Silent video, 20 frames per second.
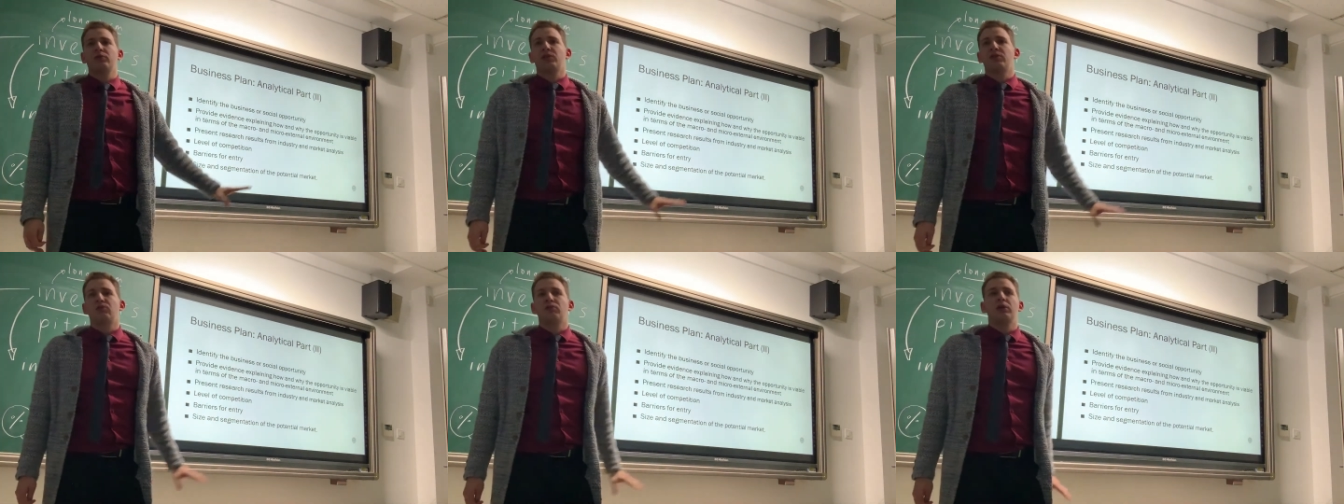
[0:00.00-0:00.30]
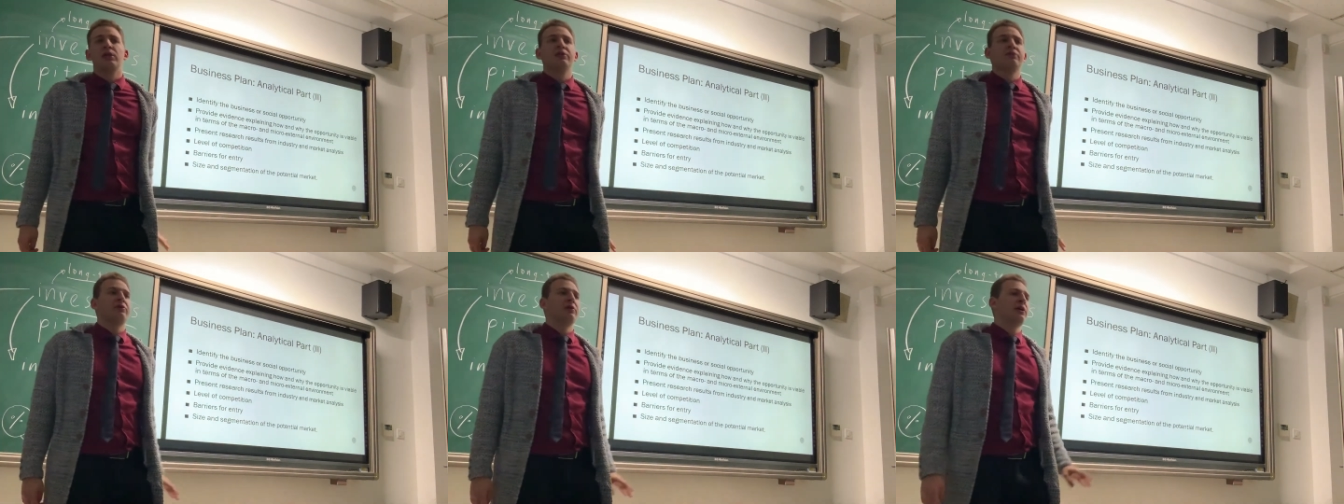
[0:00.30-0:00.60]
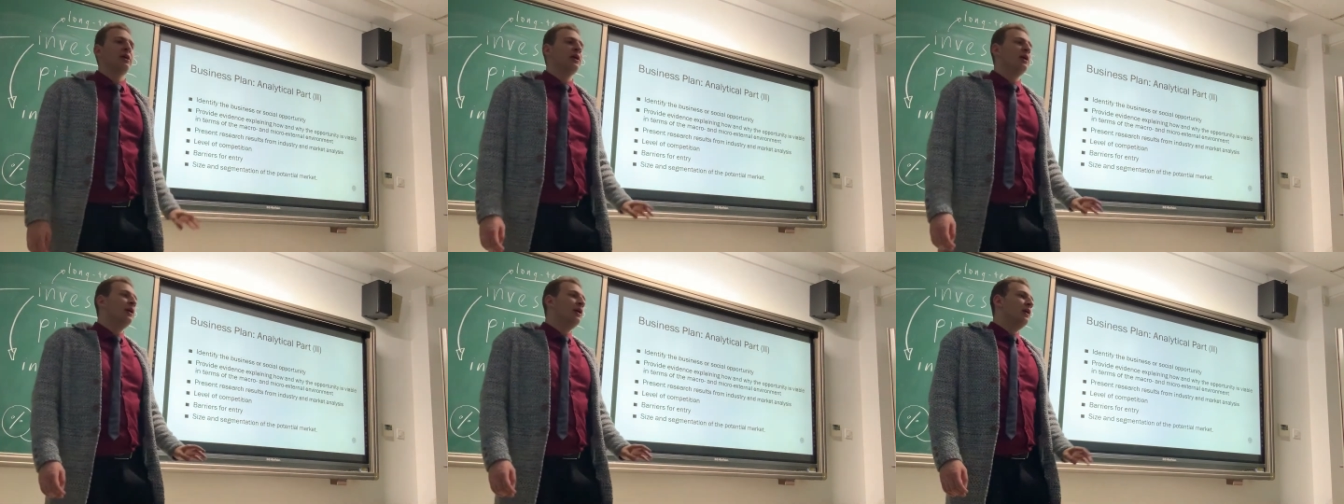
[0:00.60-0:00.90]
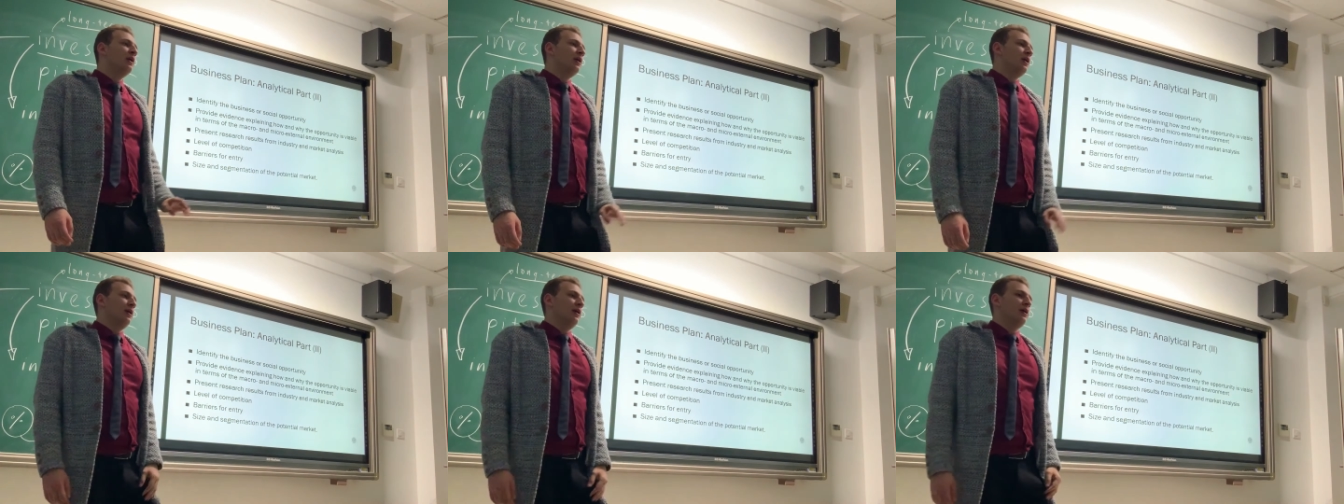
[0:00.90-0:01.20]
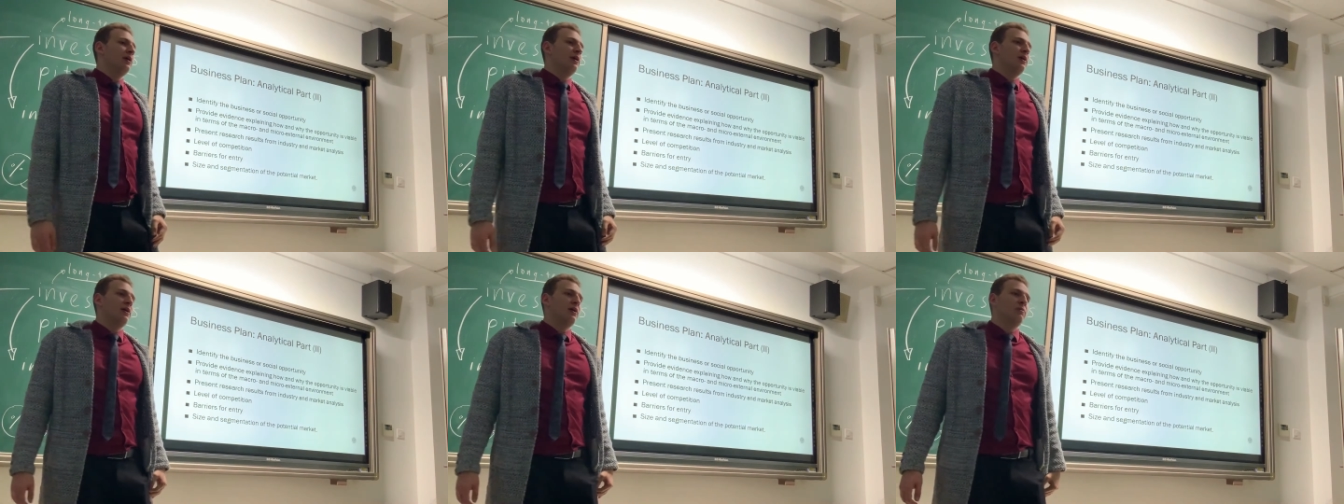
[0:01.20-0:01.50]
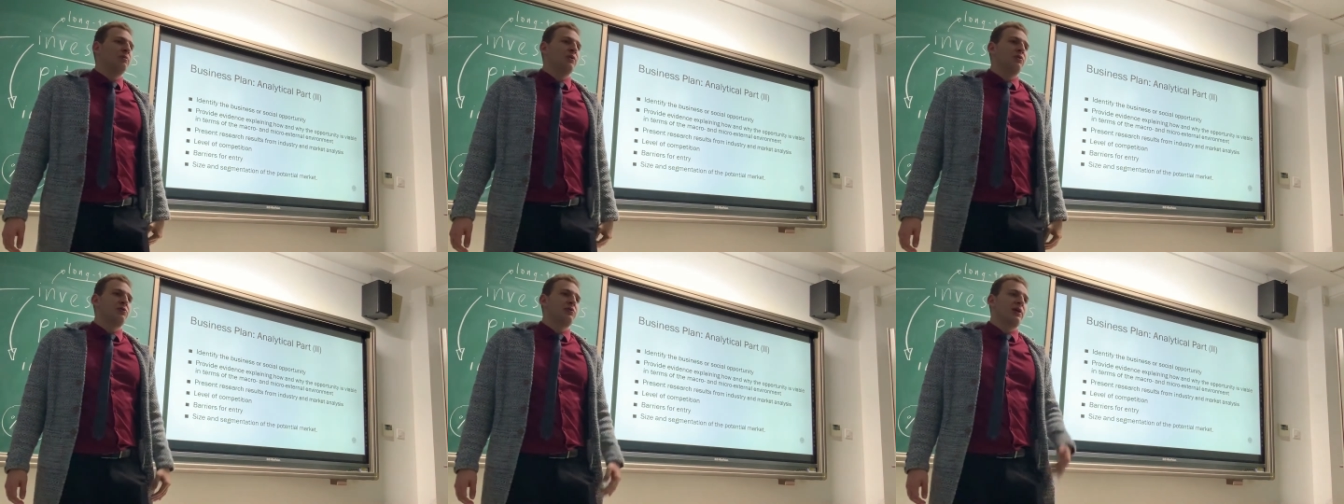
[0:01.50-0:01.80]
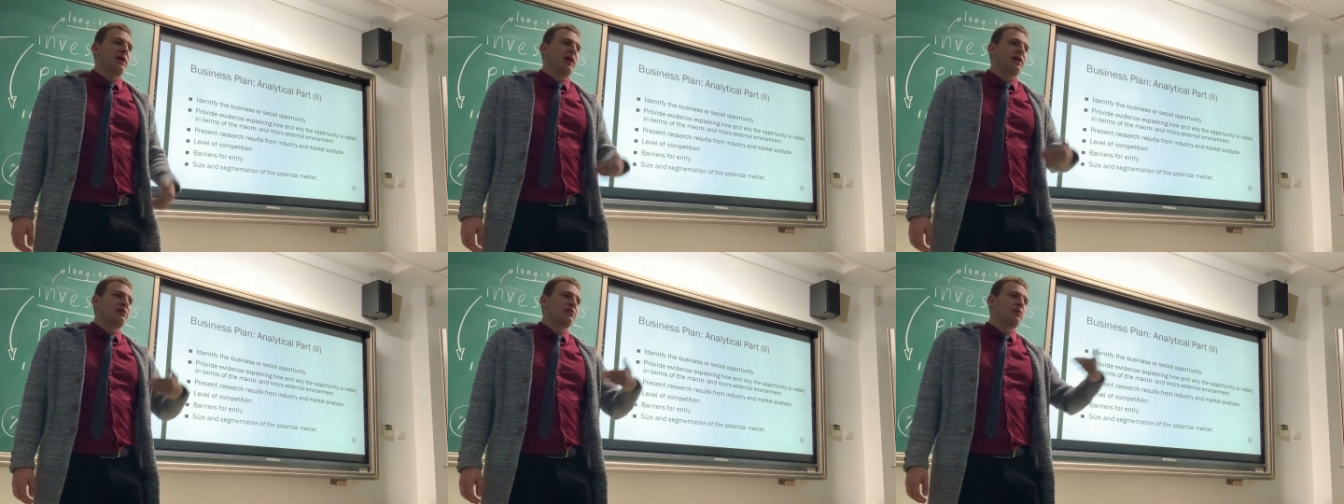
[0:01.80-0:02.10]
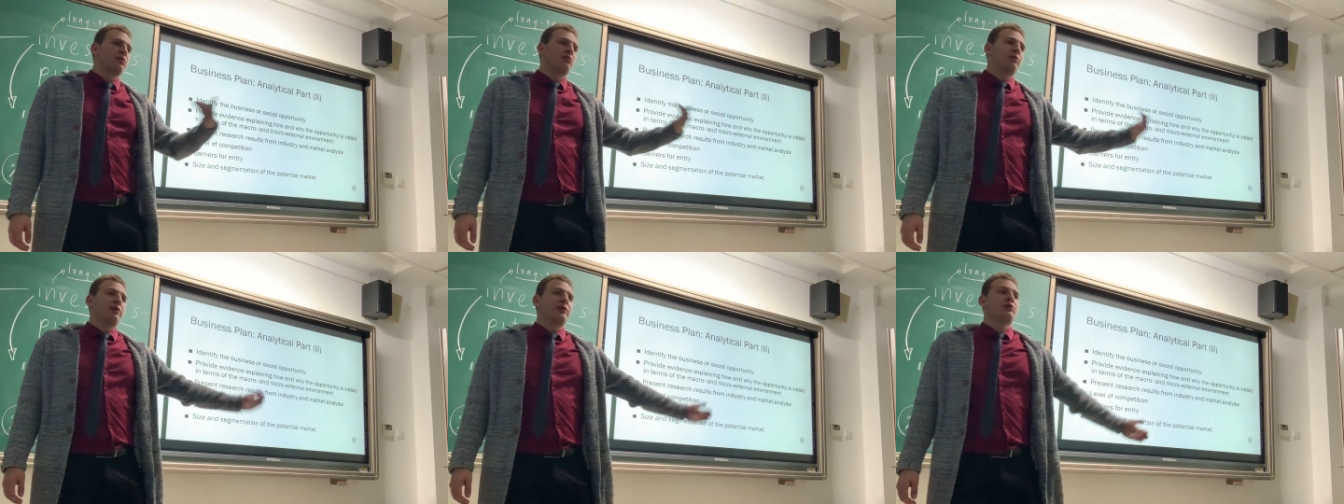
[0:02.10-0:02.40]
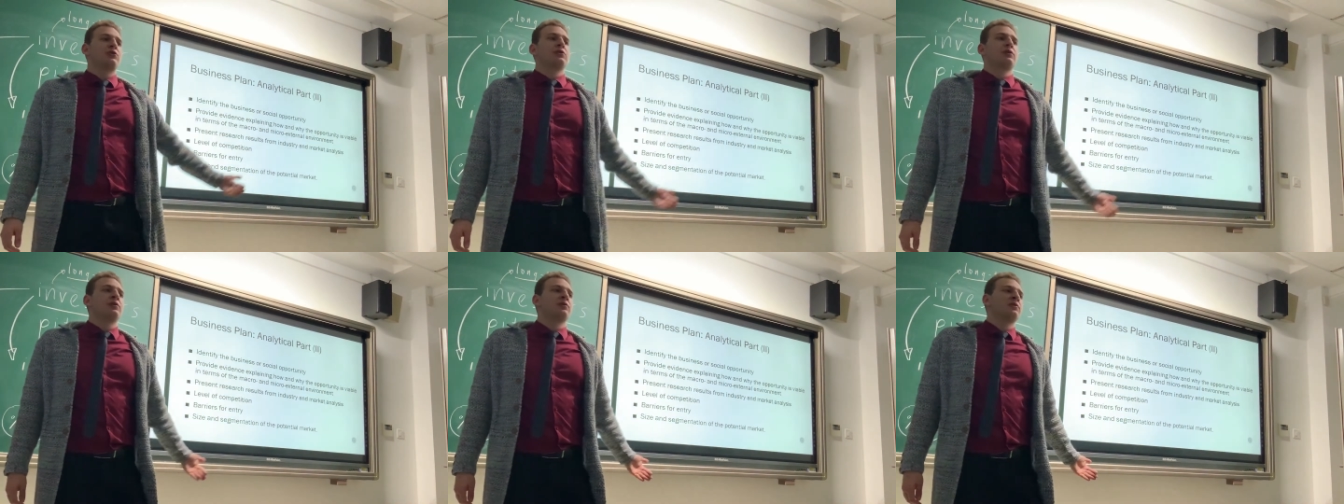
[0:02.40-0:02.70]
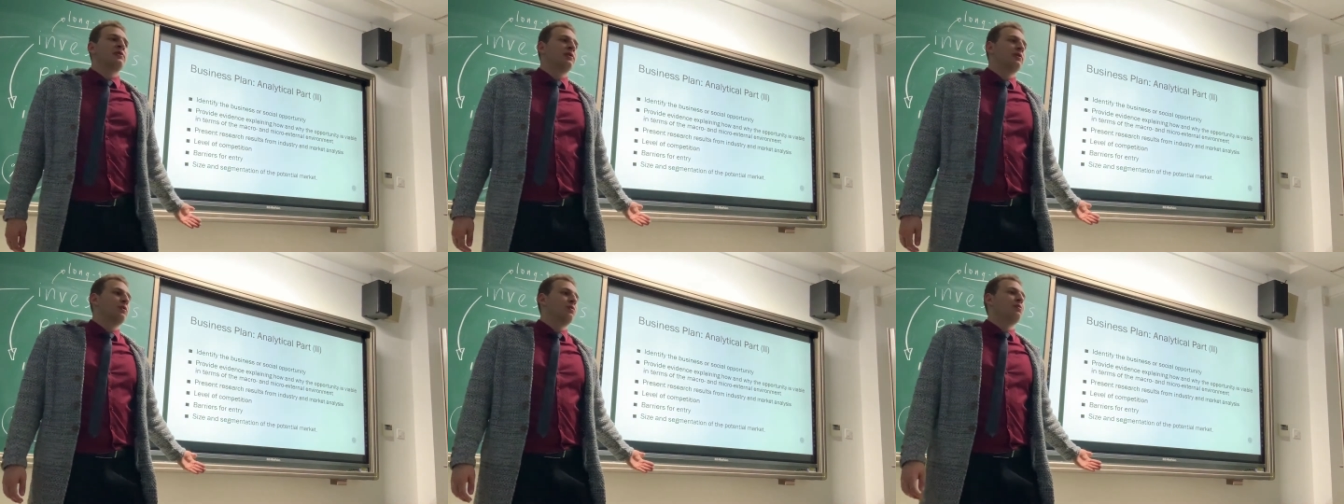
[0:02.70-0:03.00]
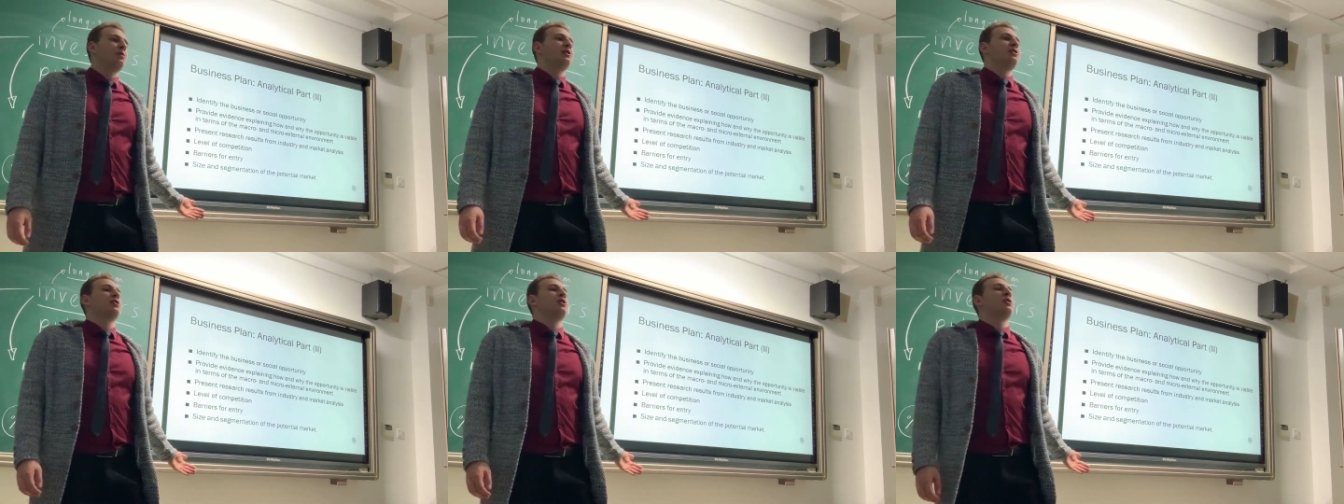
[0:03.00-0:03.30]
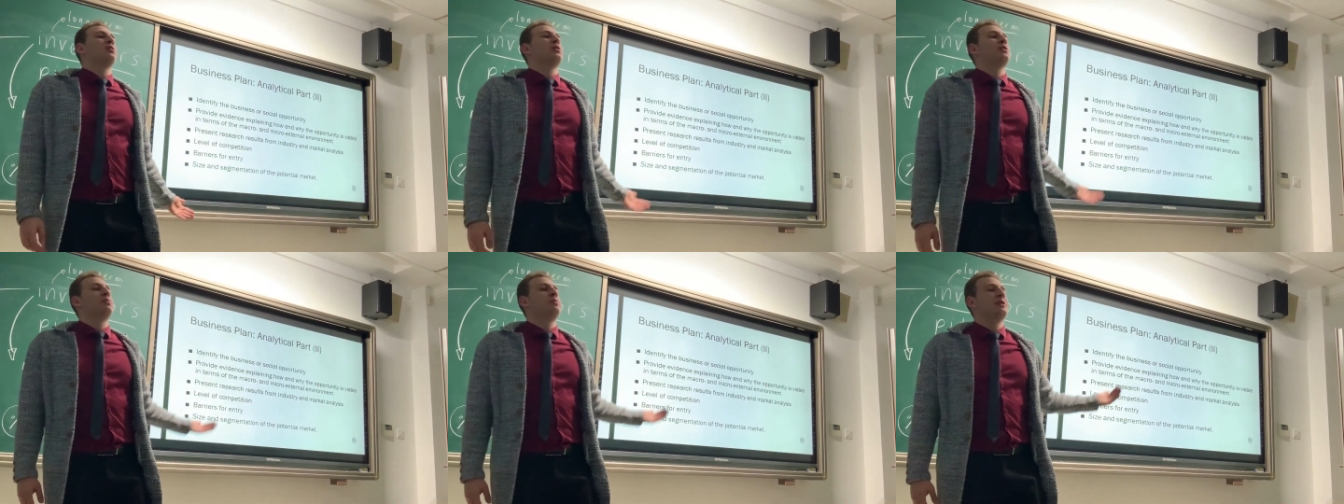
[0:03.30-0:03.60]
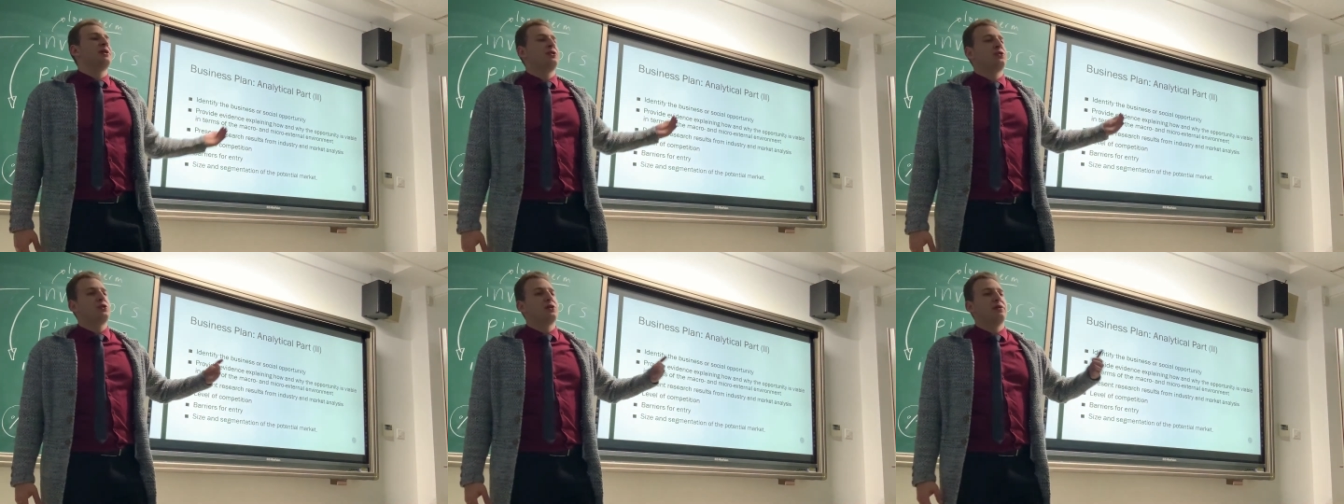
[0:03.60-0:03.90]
It's one of the uh, most asked questions when you go and pitch.